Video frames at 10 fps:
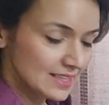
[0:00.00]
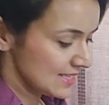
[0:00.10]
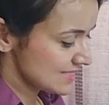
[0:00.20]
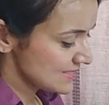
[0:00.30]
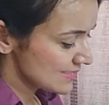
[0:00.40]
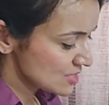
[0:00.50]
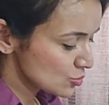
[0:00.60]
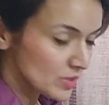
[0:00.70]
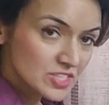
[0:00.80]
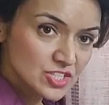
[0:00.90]
This is a
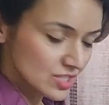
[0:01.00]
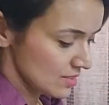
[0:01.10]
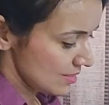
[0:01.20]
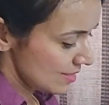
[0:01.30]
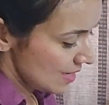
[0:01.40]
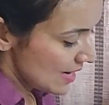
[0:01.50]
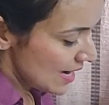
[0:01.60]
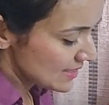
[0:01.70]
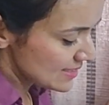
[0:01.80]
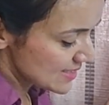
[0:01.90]
switch
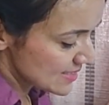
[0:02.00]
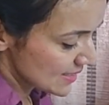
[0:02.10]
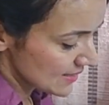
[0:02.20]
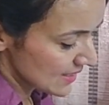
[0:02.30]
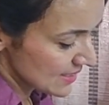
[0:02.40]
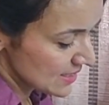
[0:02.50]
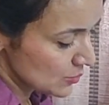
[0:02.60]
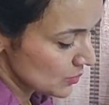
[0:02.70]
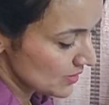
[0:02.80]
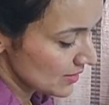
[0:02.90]
and it is connected
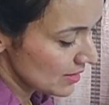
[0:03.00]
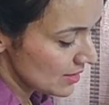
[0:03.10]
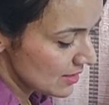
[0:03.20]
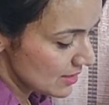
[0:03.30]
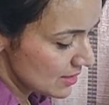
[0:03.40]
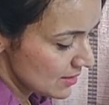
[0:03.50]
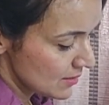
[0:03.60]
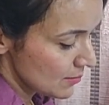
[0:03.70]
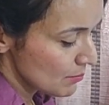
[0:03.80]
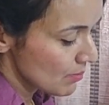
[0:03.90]
with a
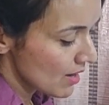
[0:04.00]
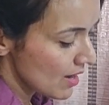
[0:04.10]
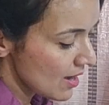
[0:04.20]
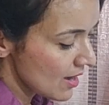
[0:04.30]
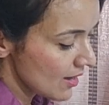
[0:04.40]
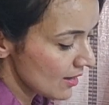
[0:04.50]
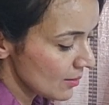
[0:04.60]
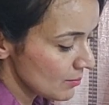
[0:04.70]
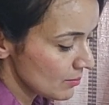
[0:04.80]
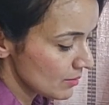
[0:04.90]
bulb.